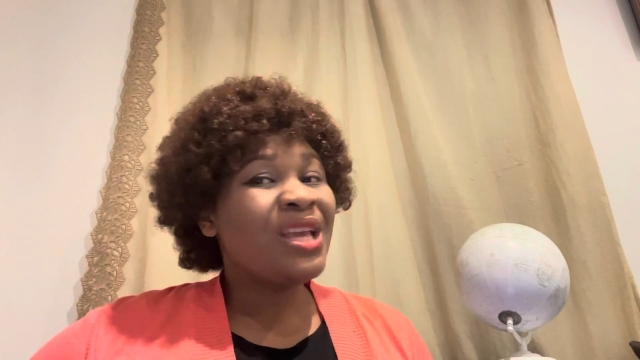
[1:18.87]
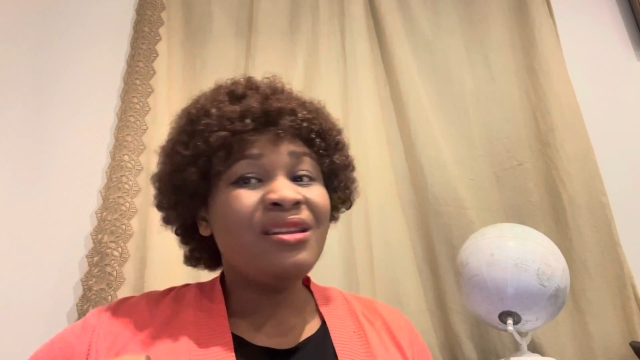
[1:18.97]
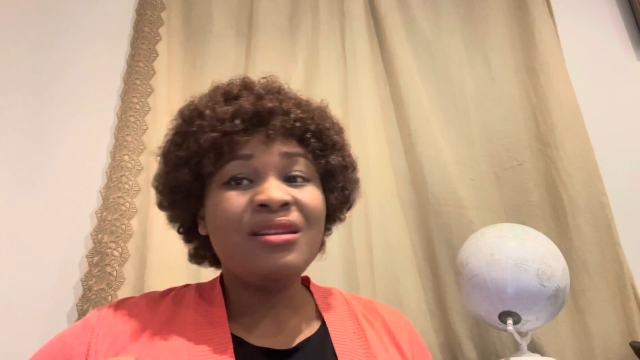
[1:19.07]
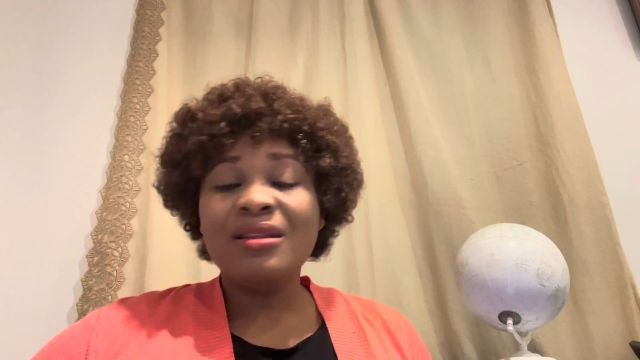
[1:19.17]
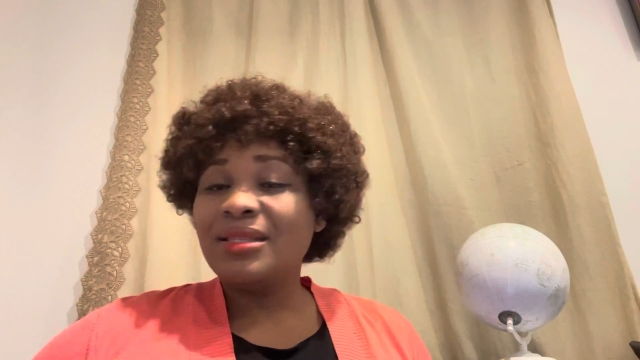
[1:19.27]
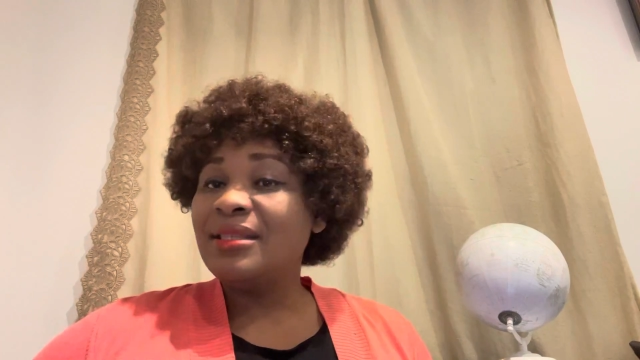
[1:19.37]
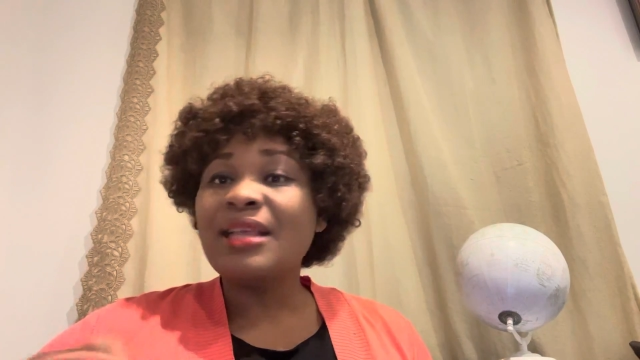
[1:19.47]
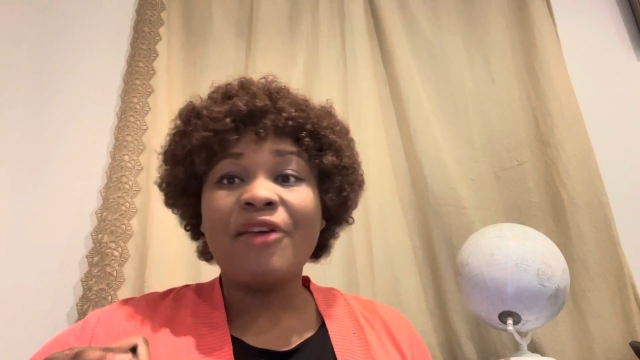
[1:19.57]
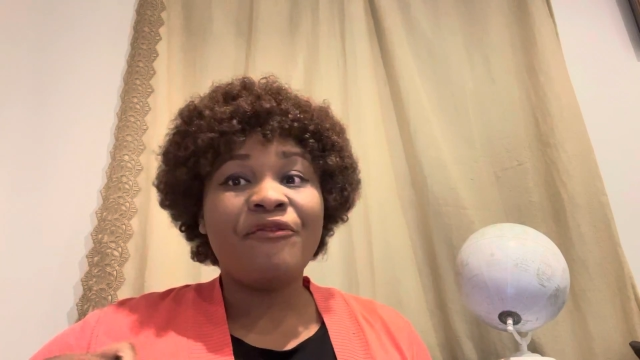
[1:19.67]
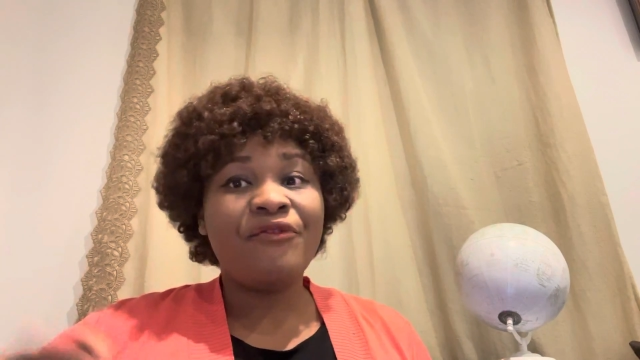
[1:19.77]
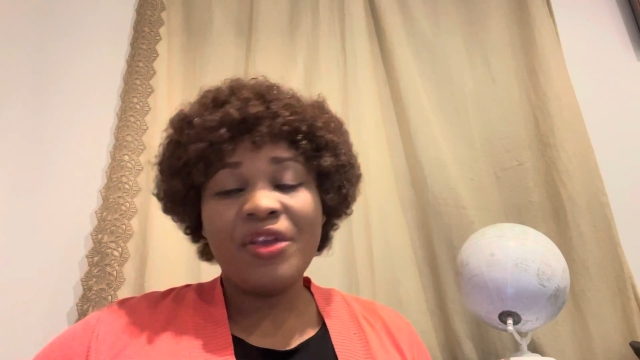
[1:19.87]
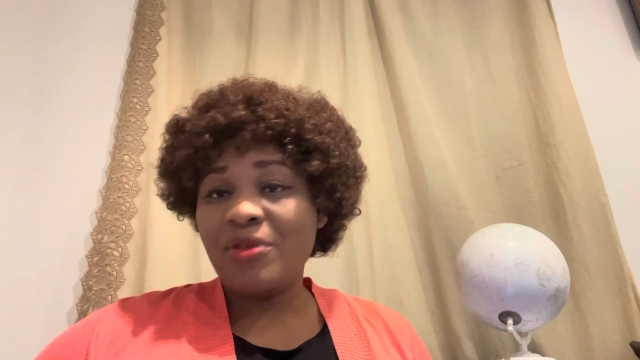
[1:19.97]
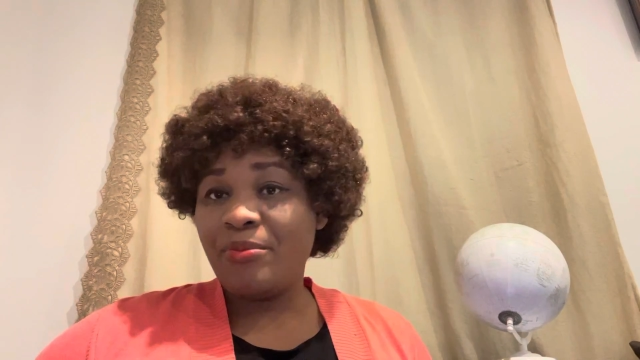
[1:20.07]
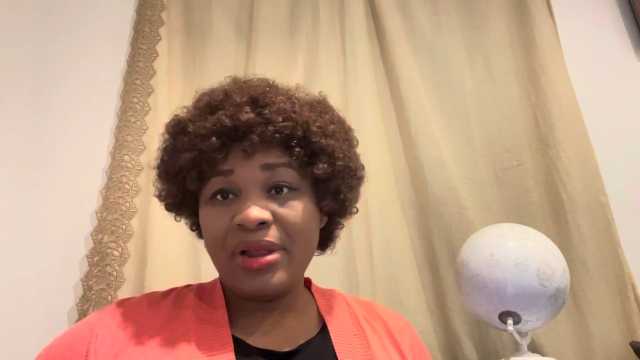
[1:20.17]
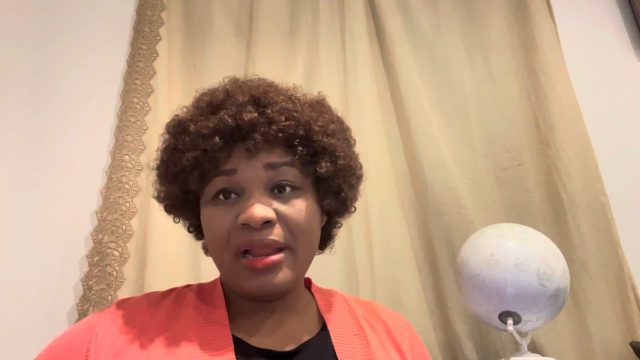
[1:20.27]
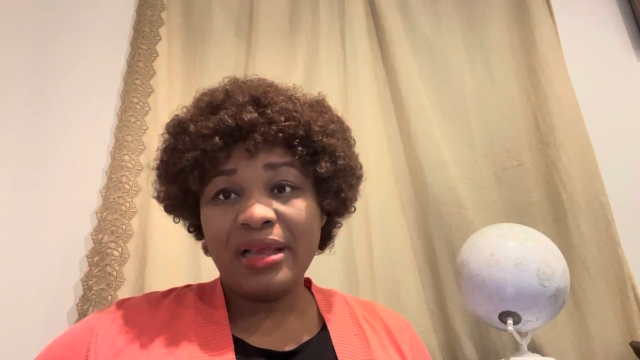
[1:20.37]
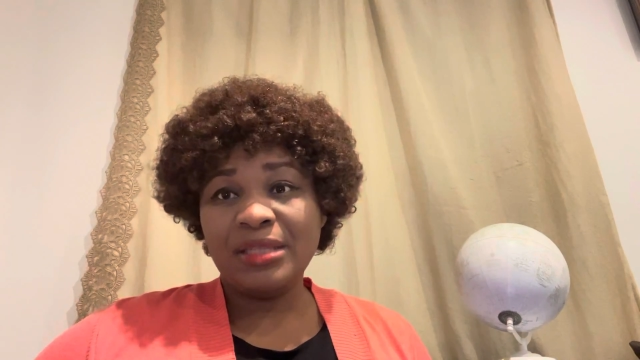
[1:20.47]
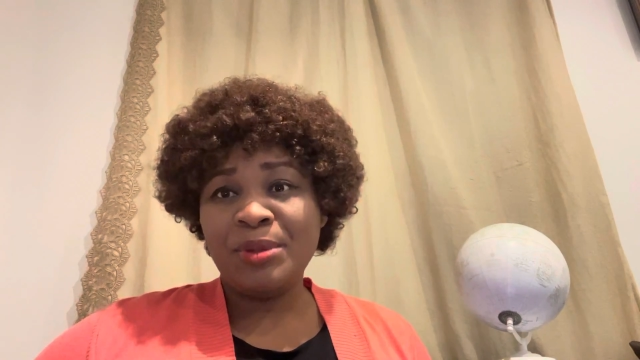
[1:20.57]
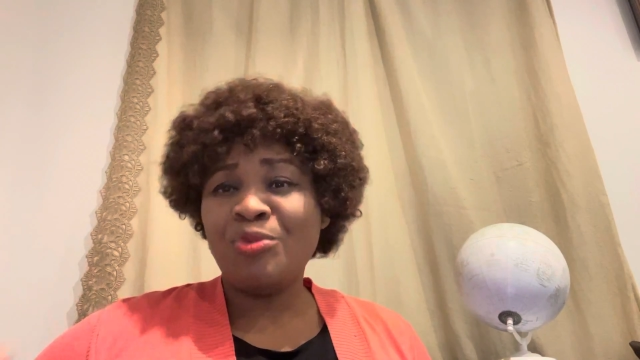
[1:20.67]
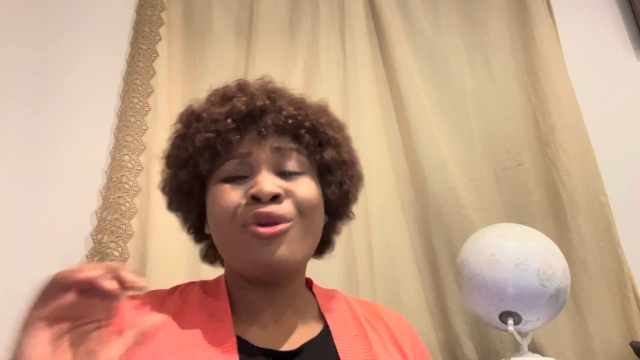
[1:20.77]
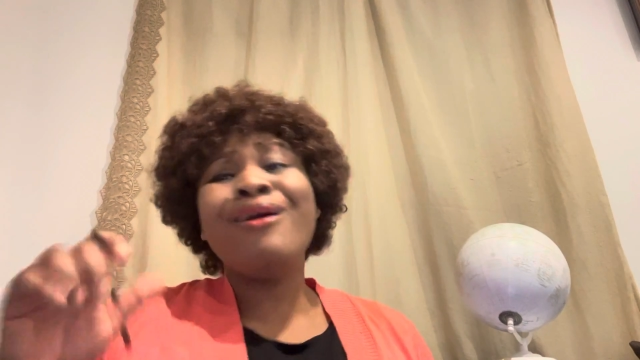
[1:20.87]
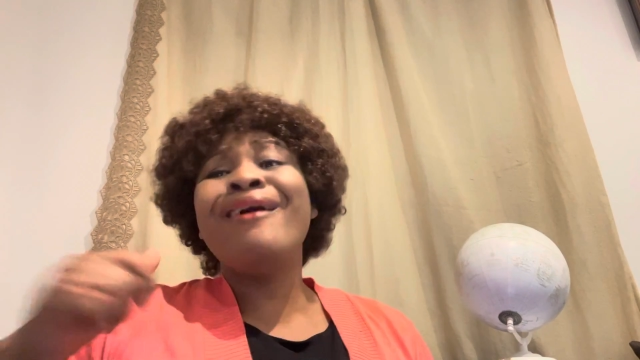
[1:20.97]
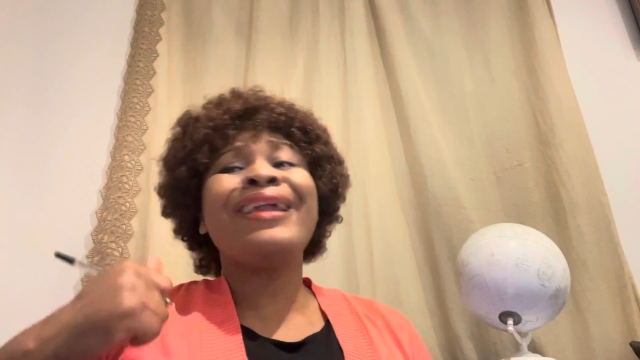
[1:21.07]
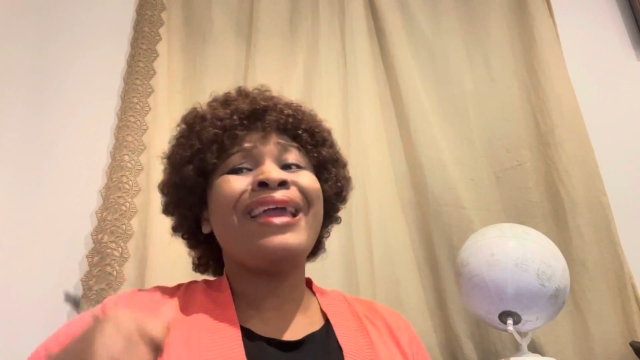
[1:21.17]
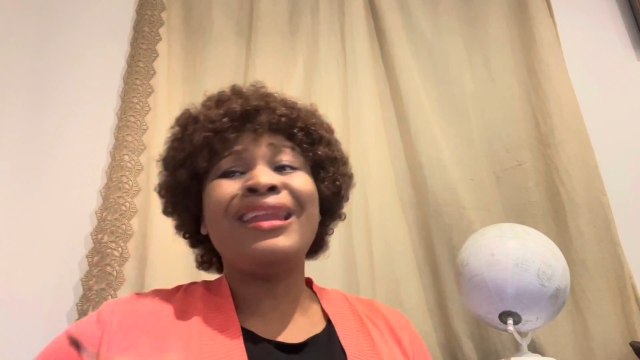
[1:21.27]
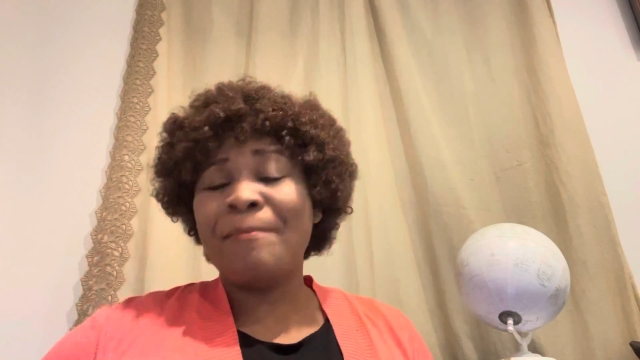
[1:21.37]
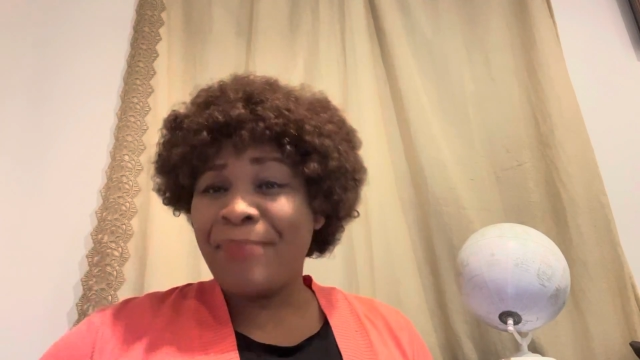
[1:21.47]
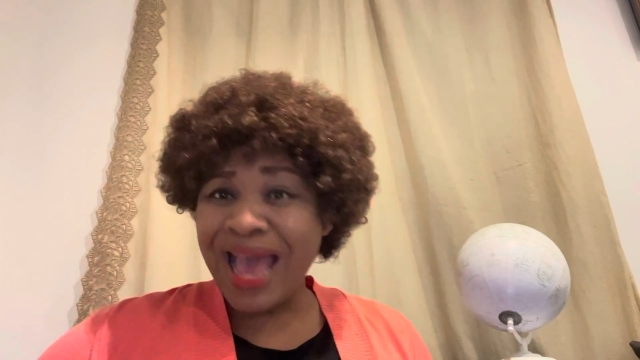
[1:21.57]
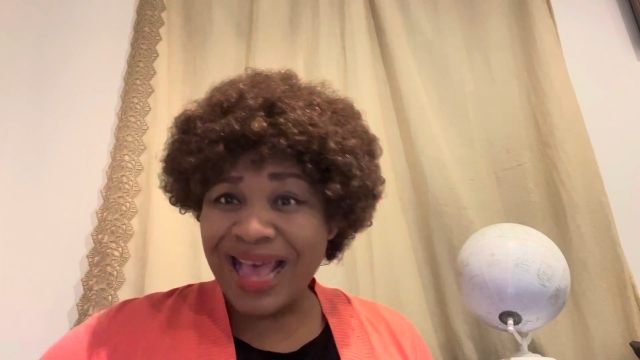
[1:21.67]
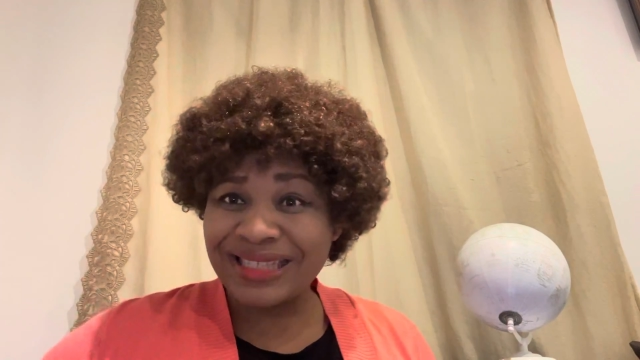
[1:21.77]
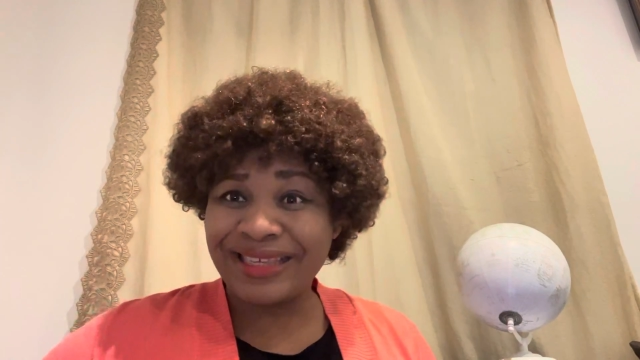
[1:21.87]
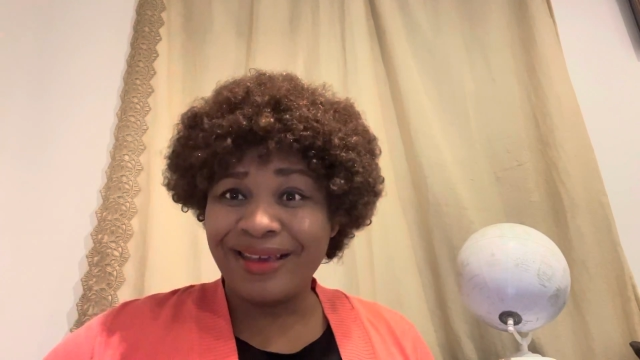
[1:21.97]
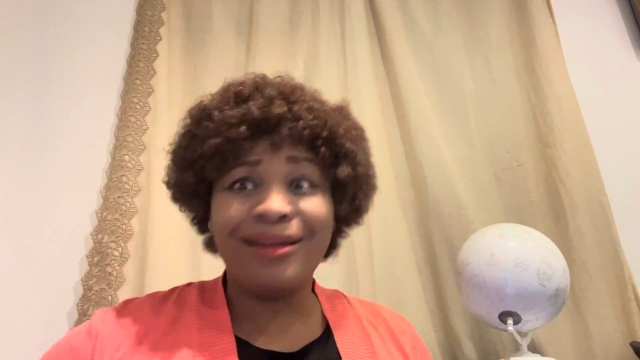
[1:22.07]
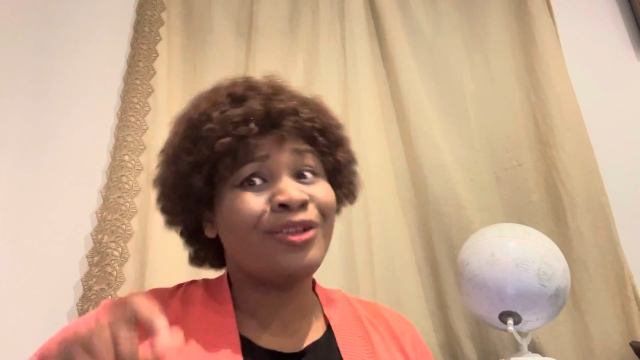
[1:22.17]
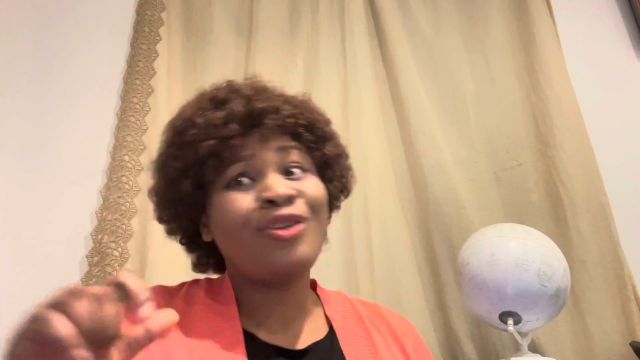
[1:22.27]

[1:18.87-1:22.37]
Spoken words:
Nurses are very brilliant people. Go get the pass, girl.